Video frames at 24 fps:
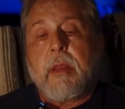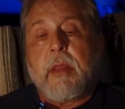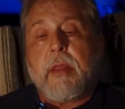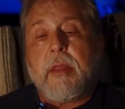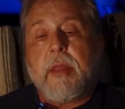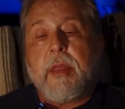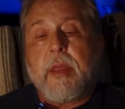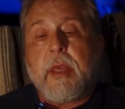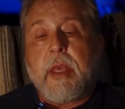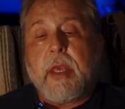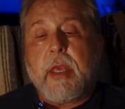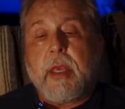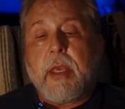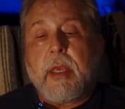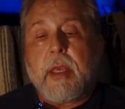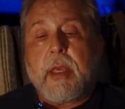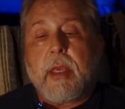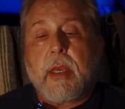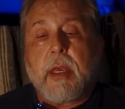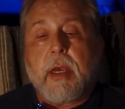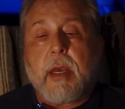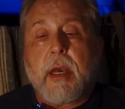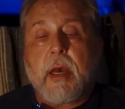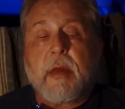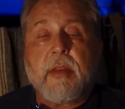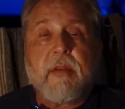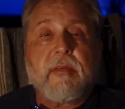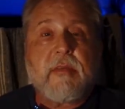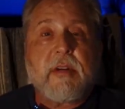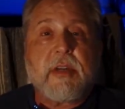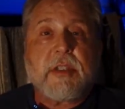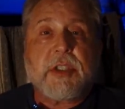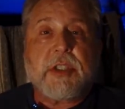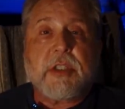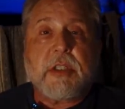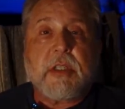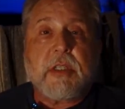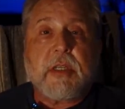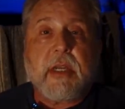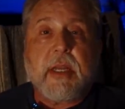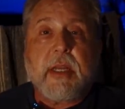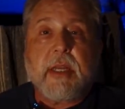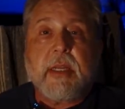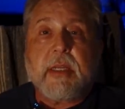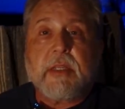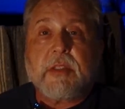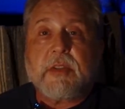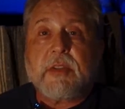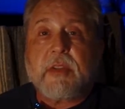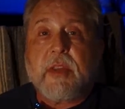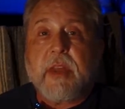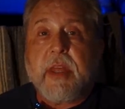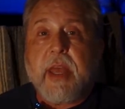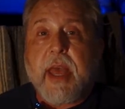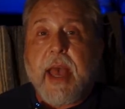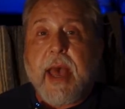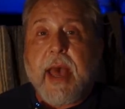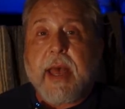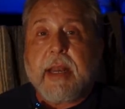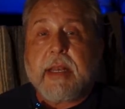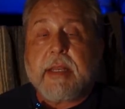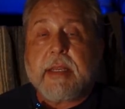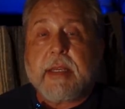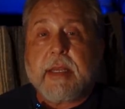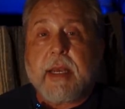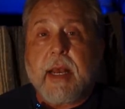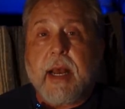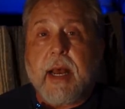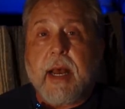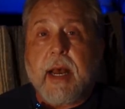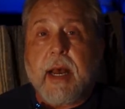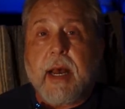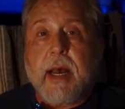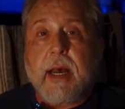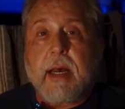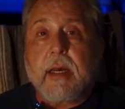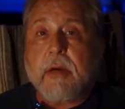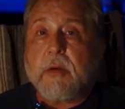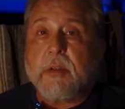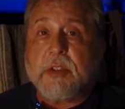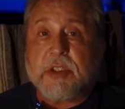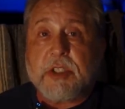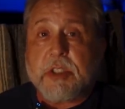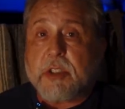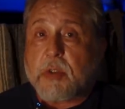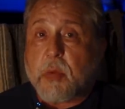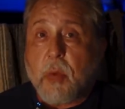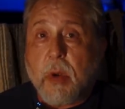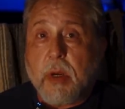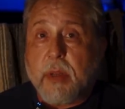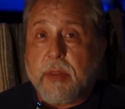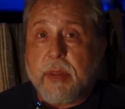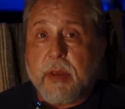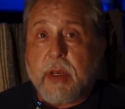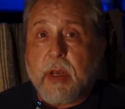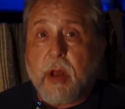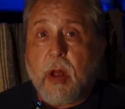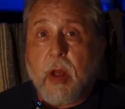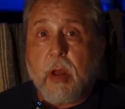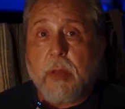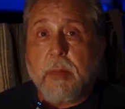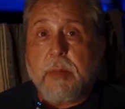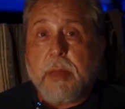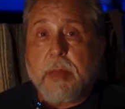The other version is that uh, it was just one of the cult